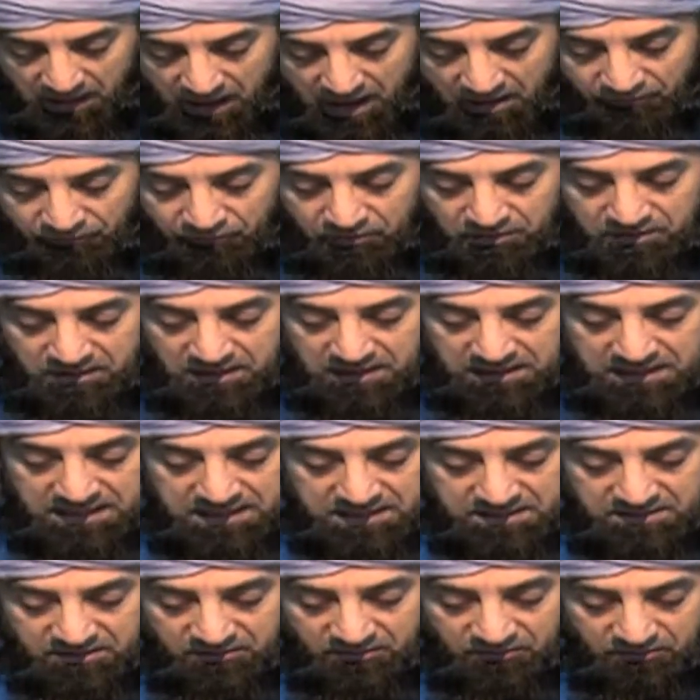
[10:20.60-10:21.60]
after the
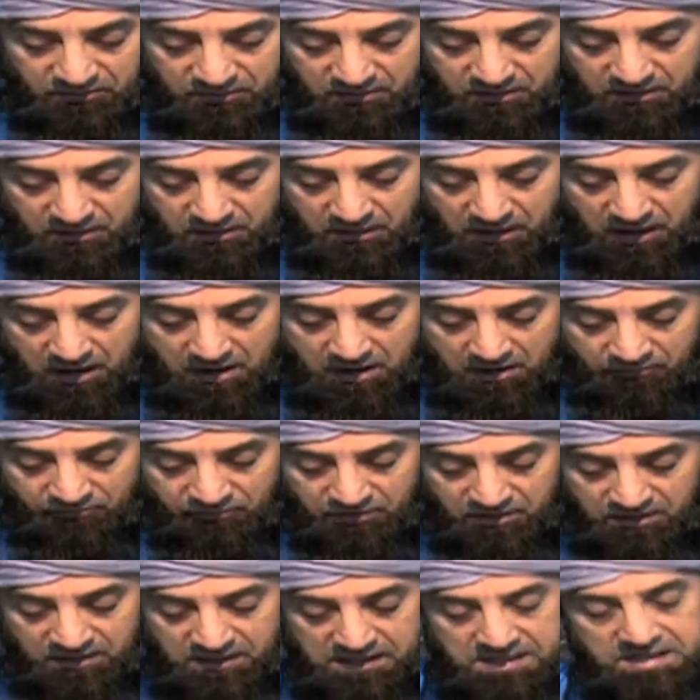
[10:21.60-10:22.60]
leaders and
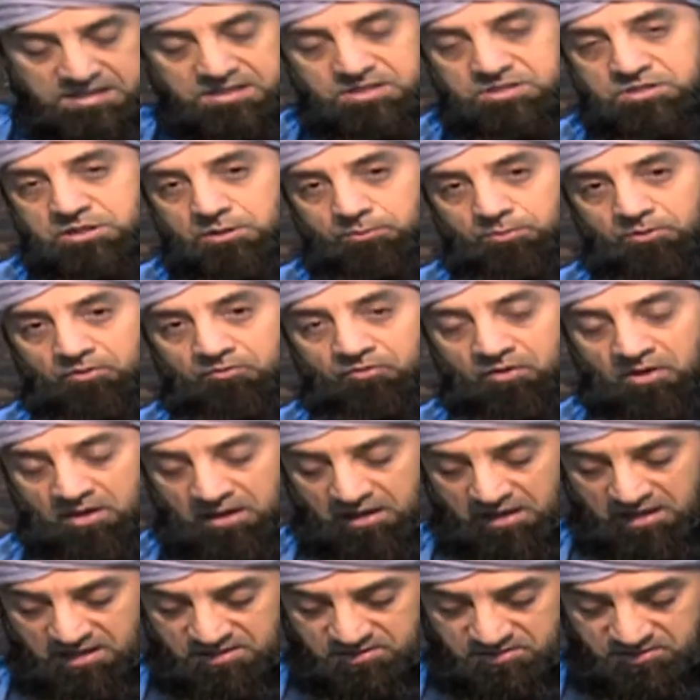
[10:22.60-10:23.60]
after the leadership of
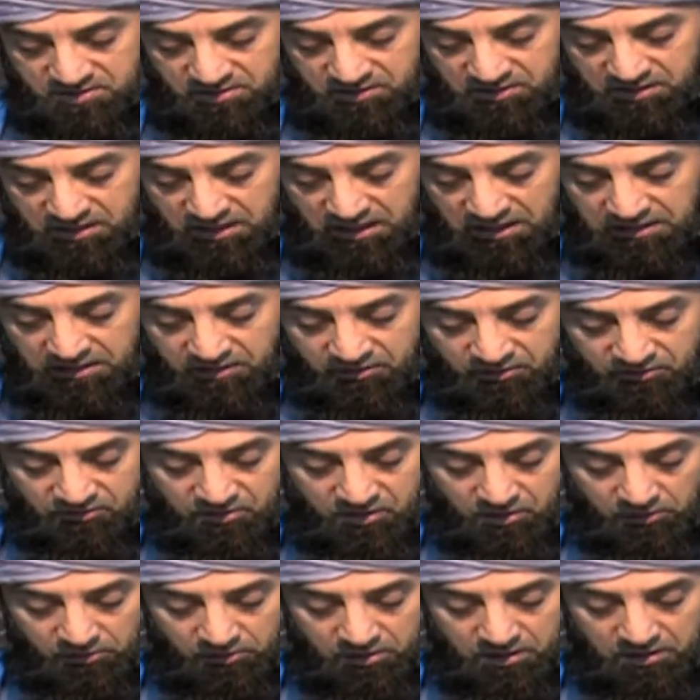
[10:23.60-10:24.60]
Hazrat Ali
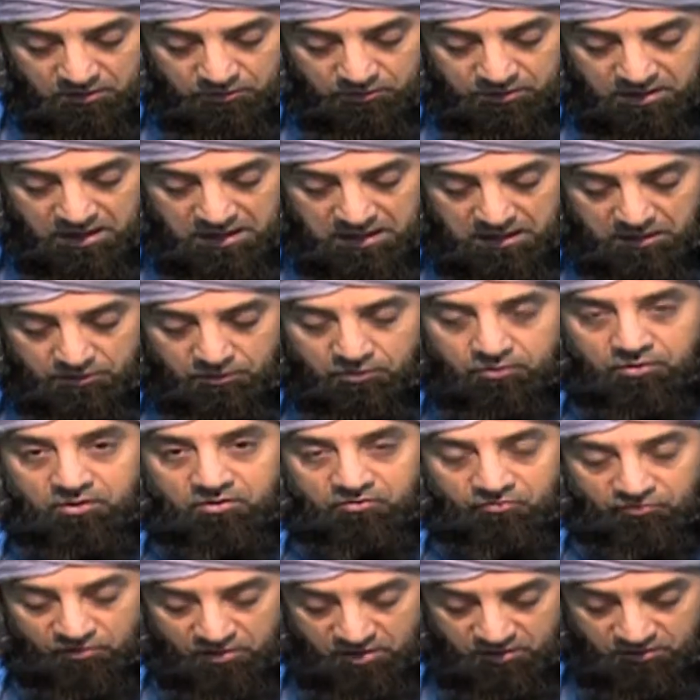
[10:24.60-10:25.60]
radiallahu ta'ala
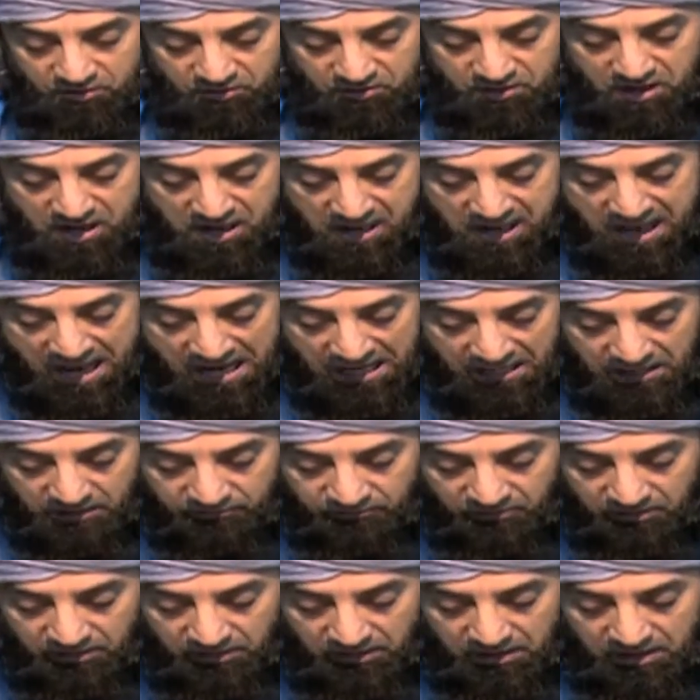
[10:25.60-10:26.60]
his father, the lion
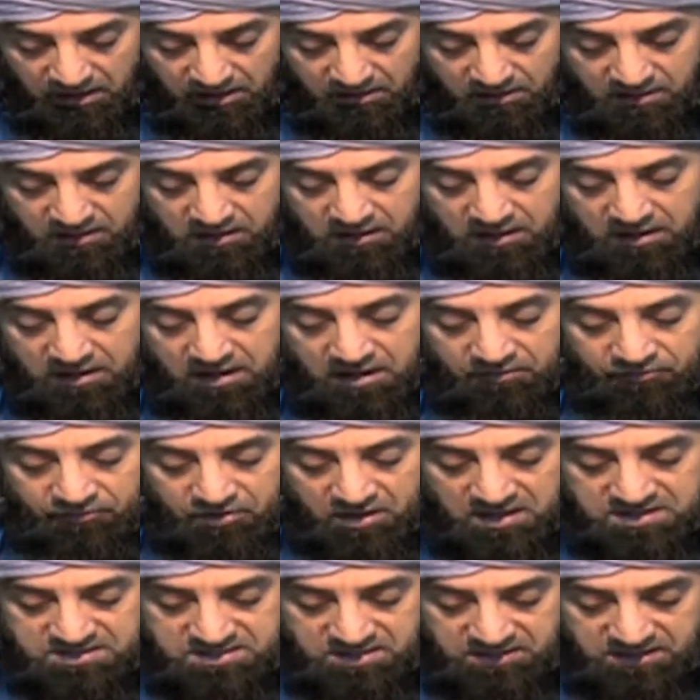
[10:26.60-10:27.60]
of Allah, and after
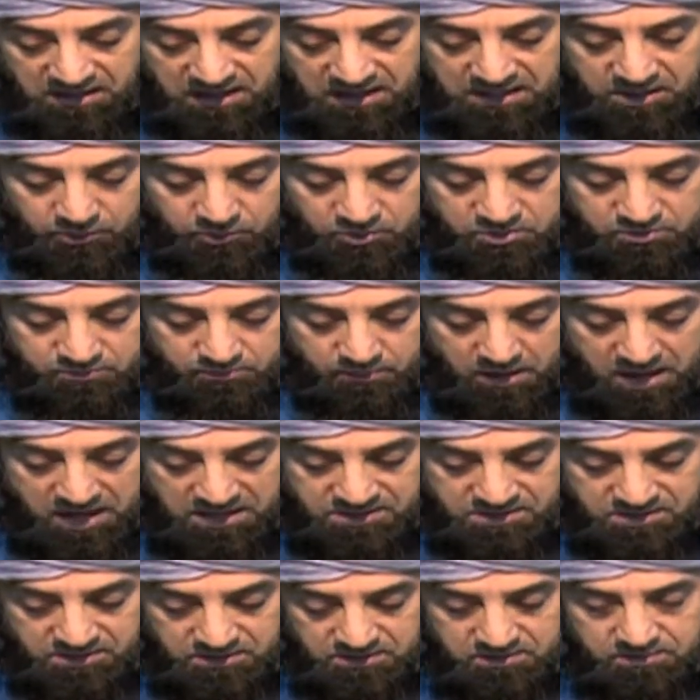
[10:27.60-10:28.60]
Hazrat Ali was
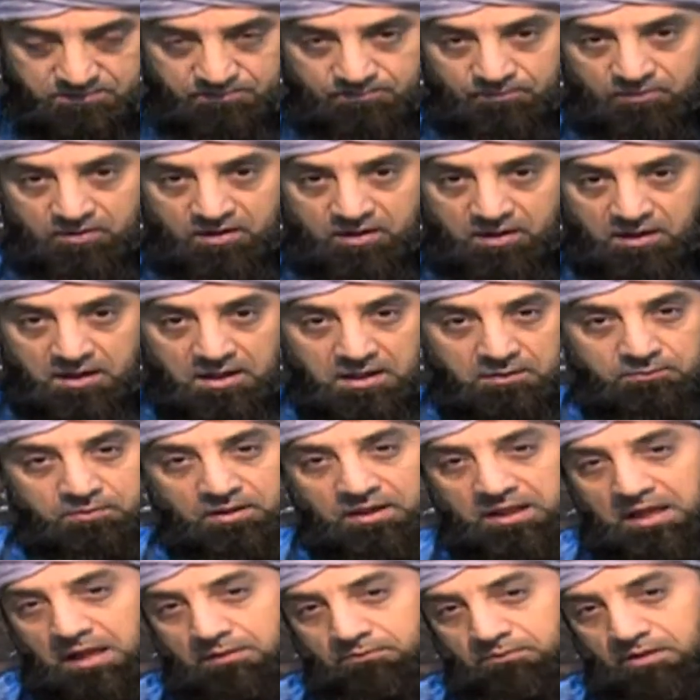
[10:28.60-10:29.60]
martyred, he
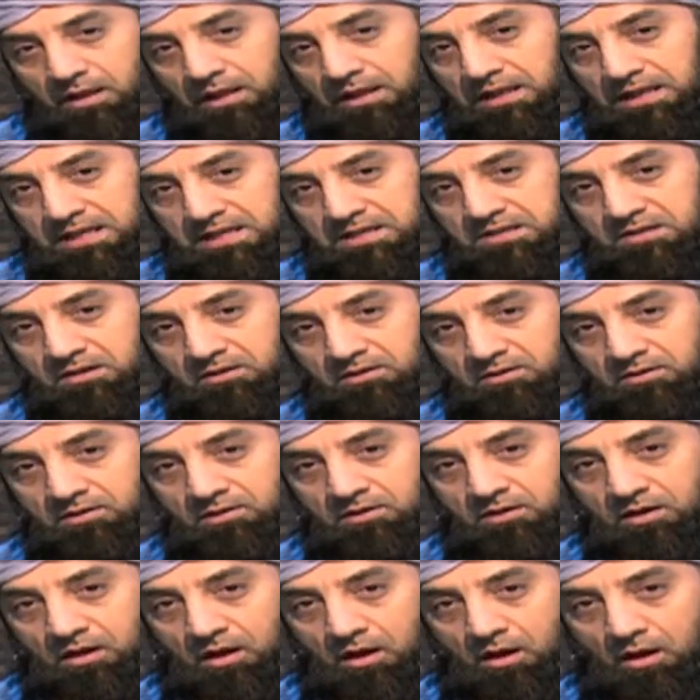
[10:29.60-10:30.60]
became the leader
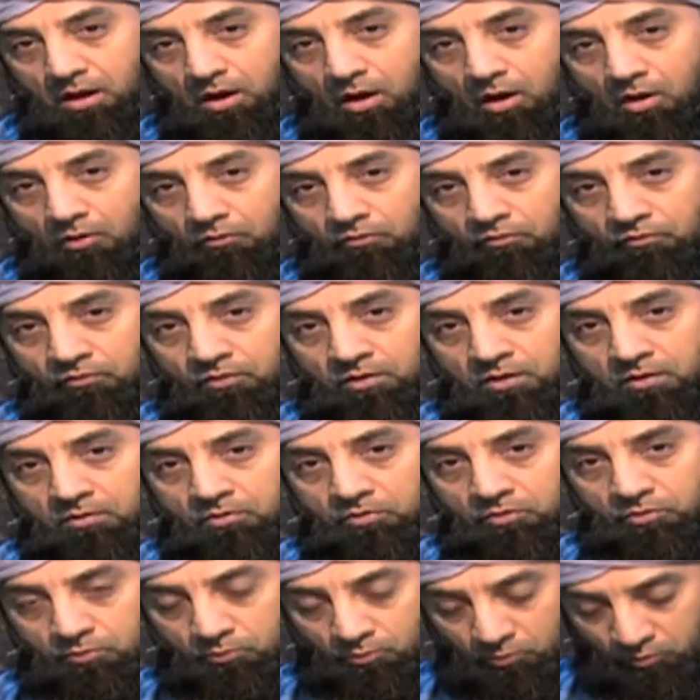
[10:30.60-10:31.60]
of
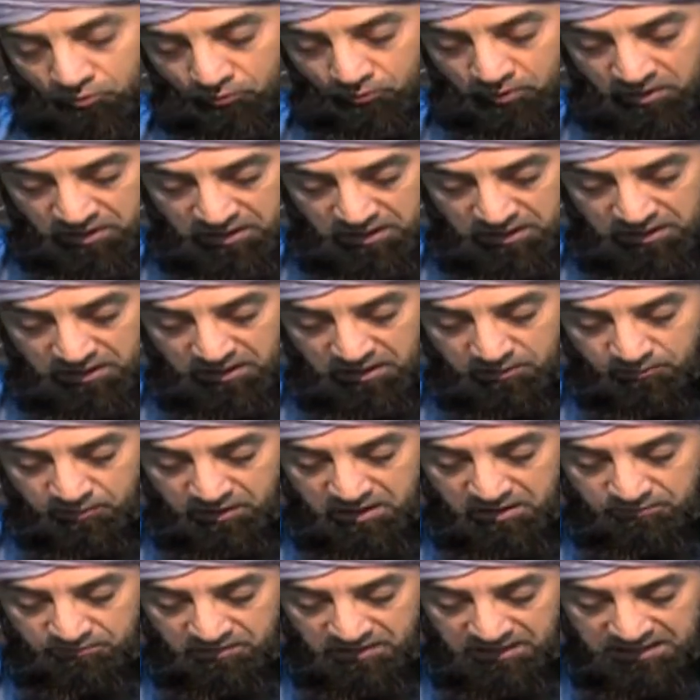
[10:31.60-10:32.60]
the mu'mineen. He
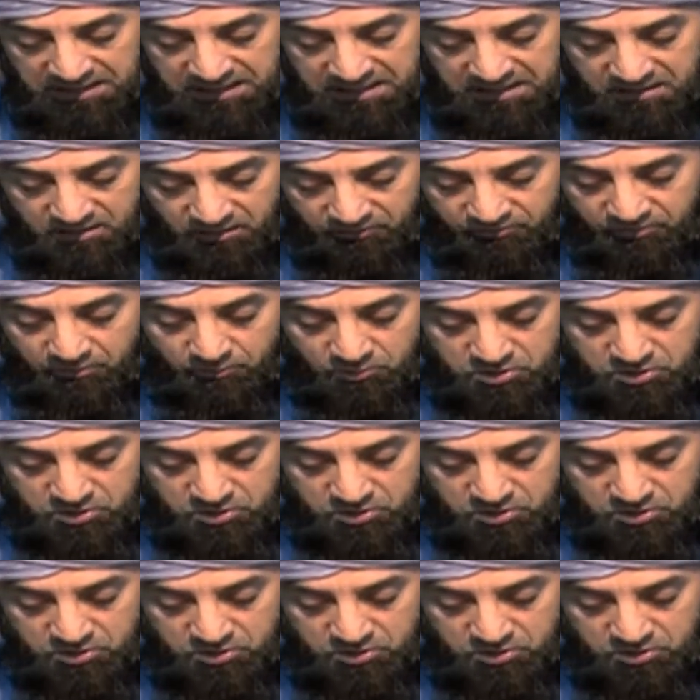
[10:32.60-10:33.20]
became the leader of the